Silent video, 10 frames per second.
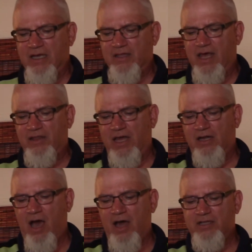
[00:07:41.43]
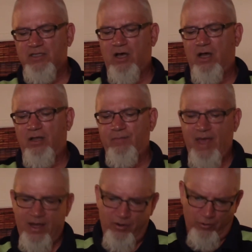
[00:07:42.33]
That, that God has called a
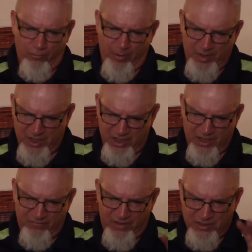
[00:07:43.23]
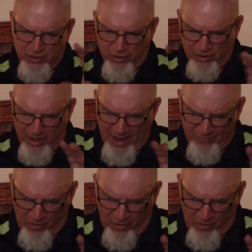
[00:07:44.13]
man or a woman to give his or her life